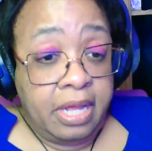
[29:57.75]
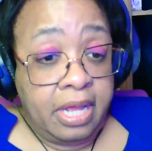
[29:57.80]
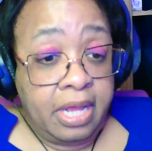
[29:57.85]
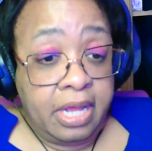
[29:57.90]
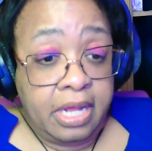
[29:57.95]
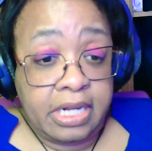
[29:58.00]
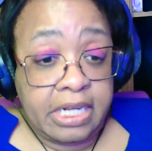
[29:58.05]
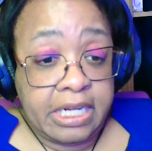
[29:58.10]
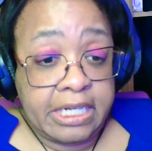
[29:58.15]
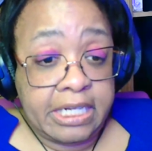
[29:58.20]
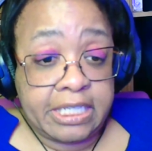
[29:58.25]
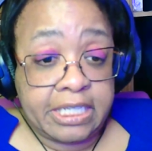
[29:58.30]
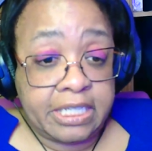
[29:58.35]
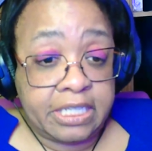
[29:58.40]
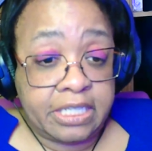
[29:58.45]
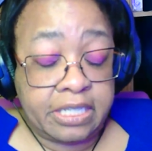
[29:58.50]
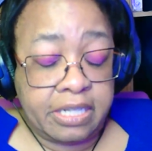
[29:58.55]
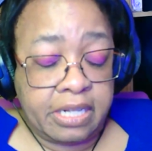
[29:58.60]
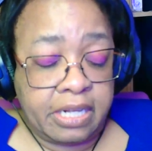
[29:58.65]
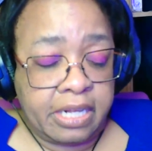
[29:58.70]
And I
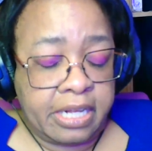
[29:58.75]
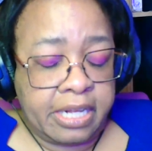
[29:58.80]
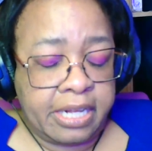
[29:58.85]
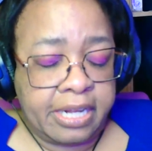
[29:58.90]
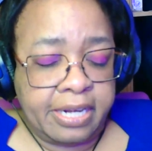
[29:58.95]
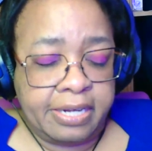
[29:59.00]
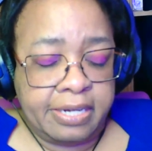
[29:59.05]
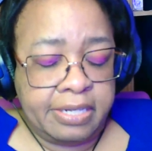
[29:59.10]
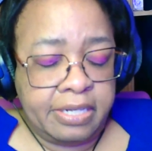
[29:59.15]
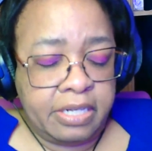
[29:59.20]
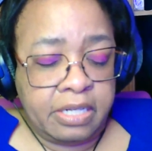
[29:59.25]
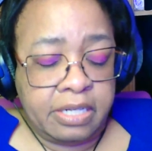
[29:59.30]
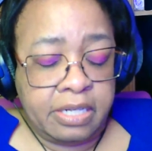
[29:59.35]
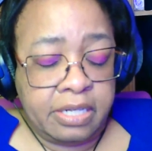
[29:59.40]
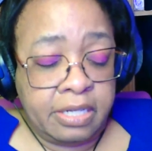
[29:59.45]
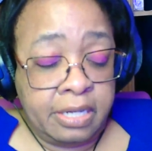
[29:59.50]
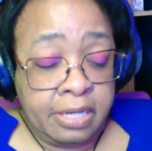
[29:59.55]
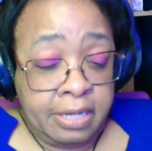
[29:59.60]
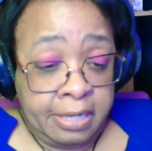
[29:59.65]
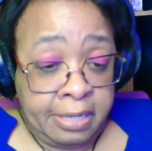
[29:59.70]
just thought,
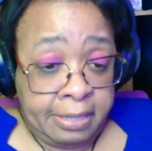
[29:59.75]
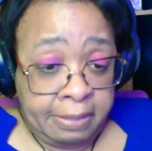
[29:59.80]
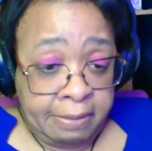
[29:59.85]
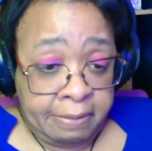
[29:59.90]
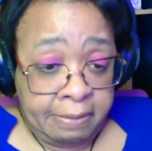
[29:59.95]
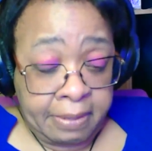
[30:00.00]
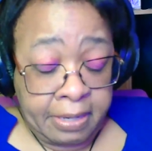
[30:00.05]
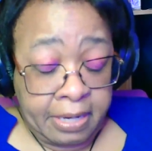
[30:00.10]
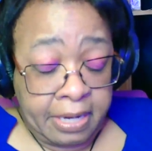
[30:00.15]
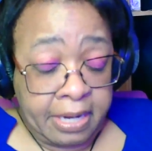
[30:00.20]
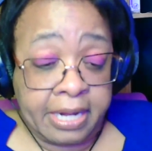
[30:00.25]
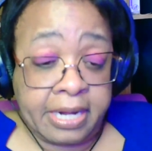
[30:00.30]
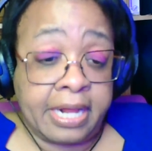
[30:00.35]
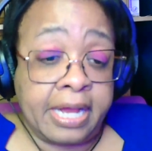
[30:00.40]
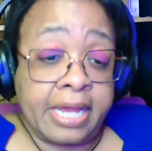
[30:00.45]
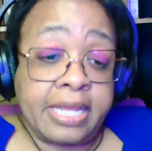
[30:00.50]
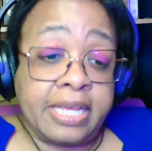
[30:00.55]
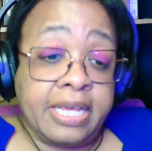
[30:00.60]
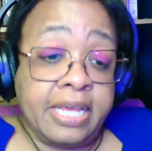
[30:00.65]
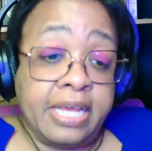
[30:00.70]
oh God,
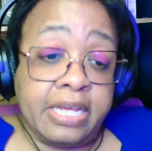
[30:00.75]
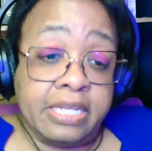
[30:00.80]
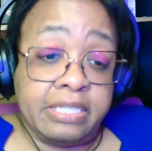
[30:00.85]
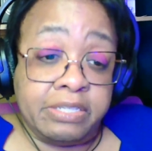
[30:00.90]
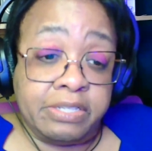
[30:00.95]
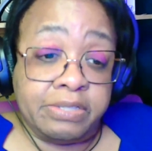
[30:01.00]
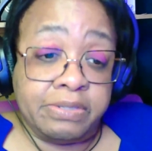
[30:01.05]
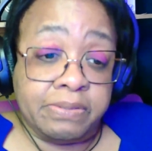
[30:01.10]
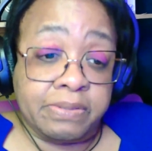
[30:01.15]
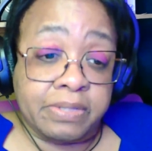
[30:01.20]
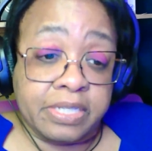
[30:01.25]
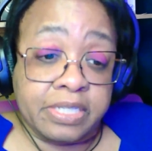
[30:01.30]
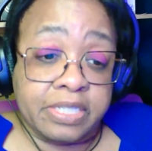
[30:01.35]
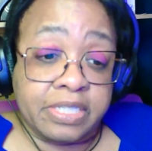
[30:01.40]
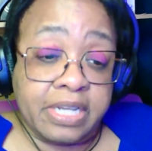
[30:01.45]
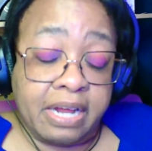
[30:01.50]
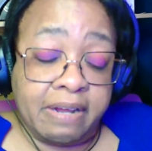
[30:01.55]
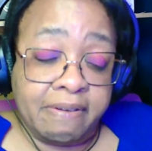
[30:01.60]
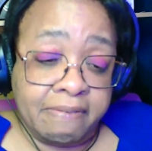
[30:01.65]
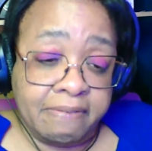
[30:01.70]
I can't do
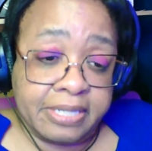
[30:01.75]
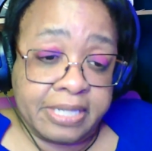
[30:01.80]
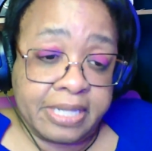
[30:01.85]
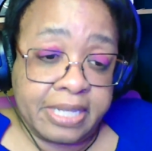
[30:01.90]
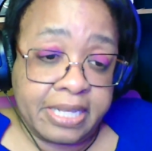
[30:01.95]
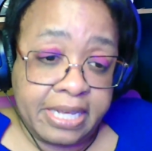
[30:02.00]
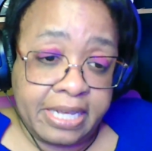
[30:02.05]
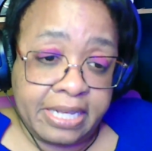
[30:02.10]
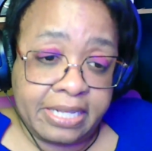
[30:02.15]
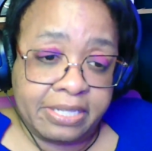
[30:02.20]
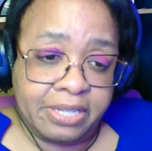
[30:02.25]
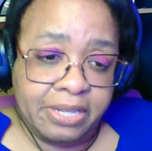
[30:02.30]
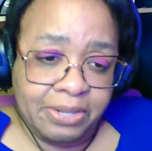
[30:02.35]
this. I really can't